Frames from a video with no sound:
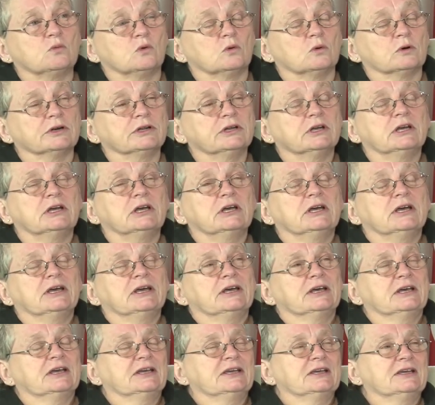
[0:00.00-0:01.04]
Award?" Mm -hmm.
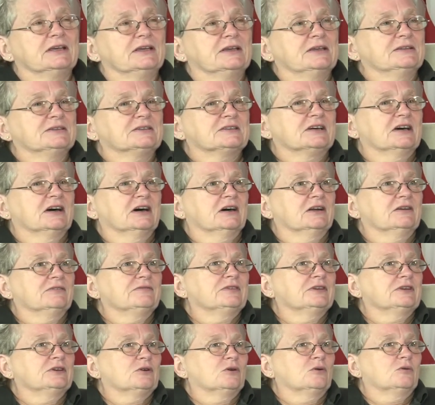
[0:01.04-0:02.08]
It's kind of
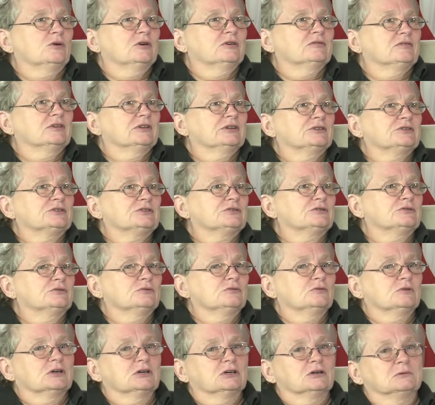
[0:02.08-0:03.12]
the equivalent
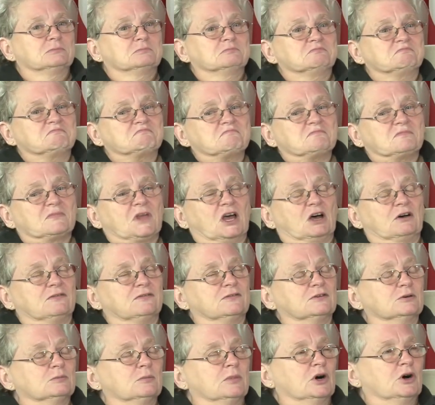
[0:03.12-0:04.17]
to um, a
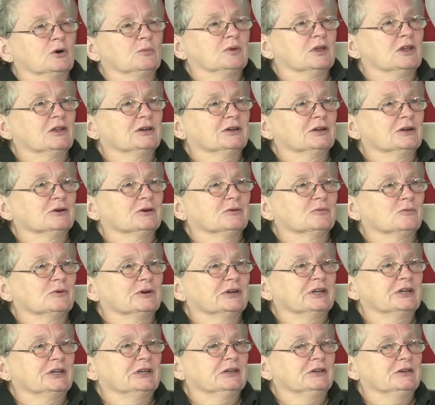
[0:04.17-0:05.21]
football player
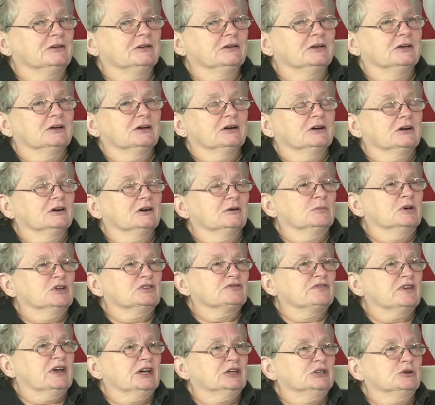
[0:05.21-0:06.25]
winning uh,
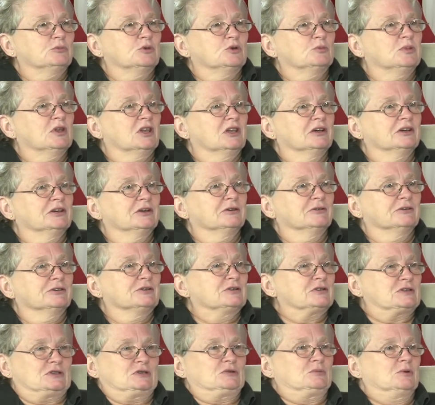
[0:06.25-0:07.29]
most valuable player in
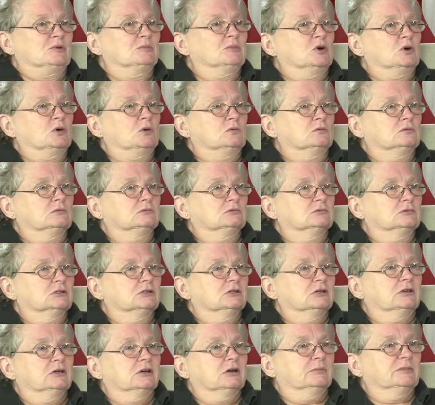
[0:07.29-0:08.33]
the Super Bowl.
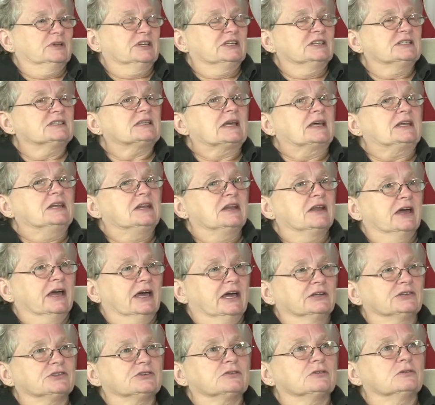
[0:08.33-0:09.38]
I mean, it's a
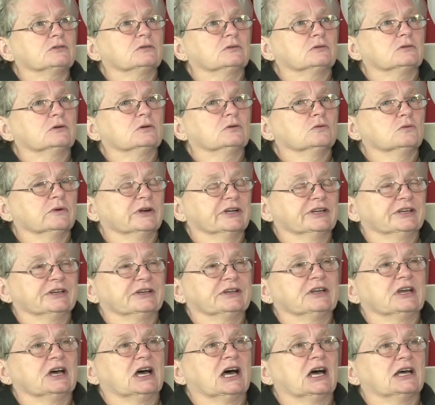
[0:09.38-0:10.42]
national
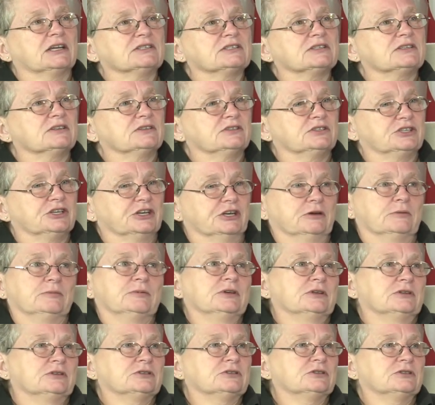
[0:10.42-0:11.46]
recognized
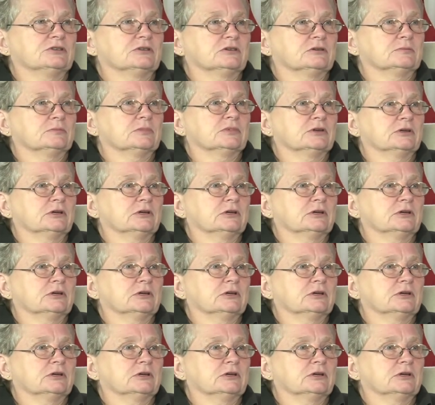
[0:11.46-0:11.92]
championship.